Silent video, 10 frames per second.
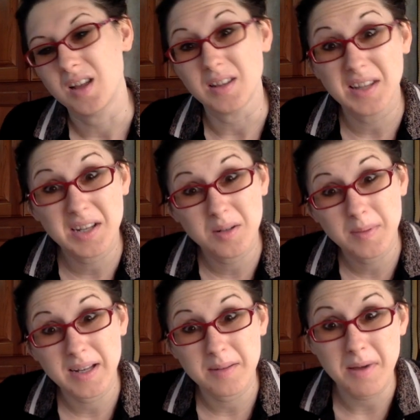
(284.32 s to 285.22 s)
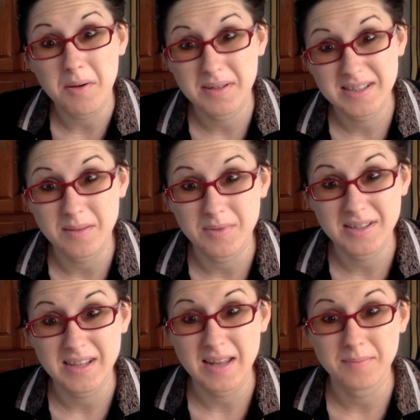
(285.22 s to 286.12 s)
a little bit about what someone
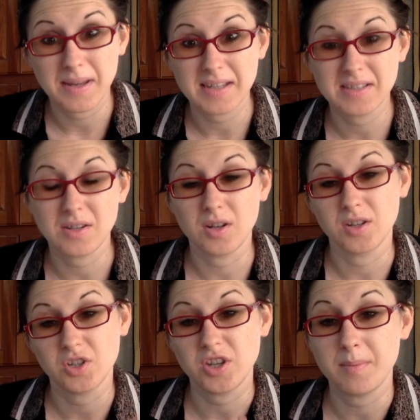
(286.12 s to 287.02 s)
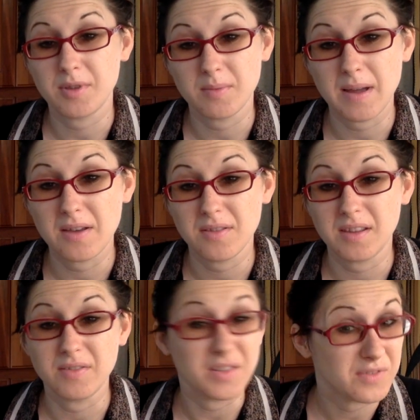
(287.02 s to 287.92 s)
said based on the shape of their mouth,
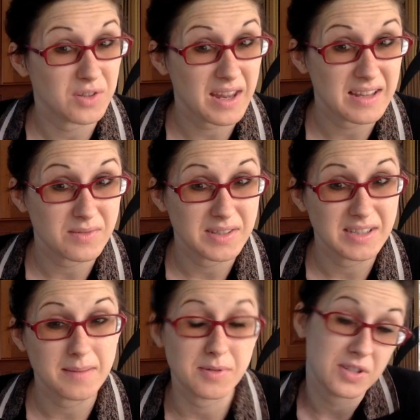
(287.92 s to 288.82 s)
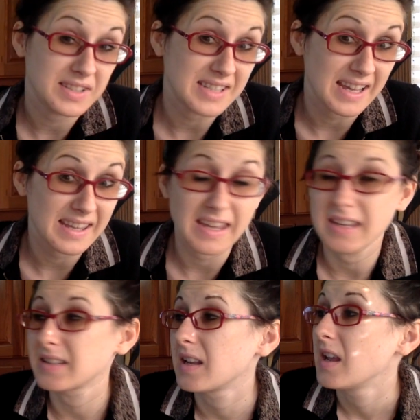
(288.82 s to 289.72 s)
even if you can't read lips, or at least I
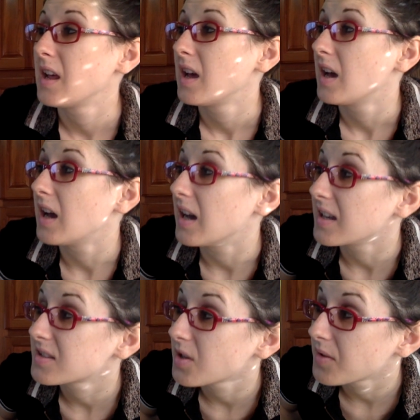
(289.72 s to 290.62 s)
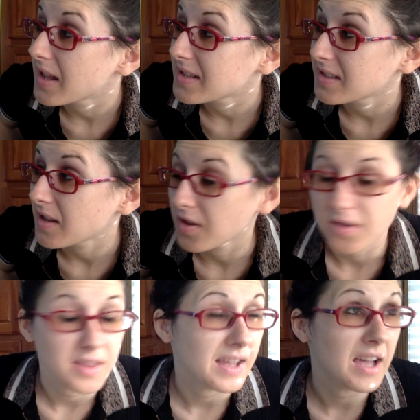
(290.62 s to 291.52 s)
can. Uh, so that's another
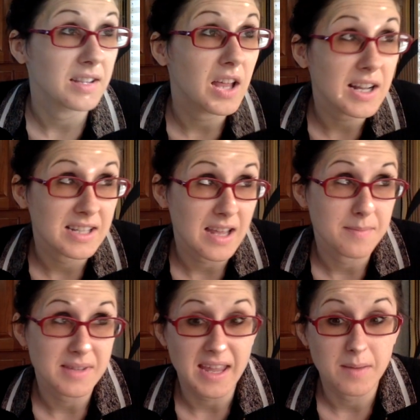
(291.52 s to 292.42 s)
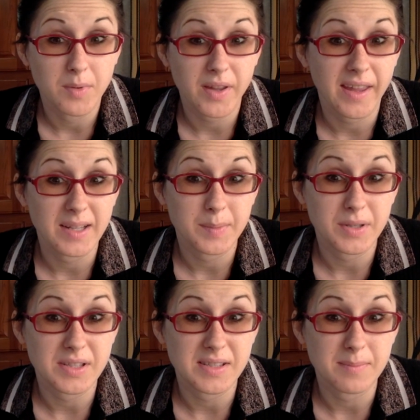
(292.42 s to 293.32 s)
thing. A lot of times I am looking at a
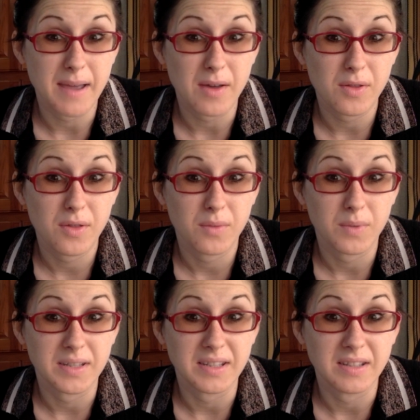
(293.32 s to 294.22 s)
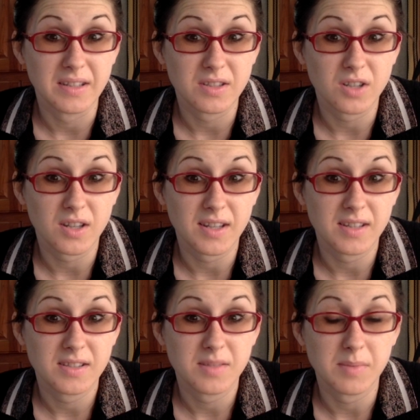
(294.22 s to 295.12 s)
person's mouth when they're
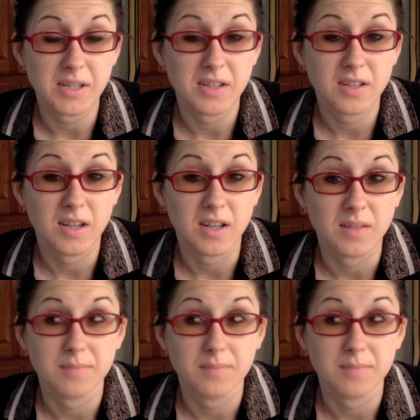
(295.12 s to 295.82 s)
talking to me. Um,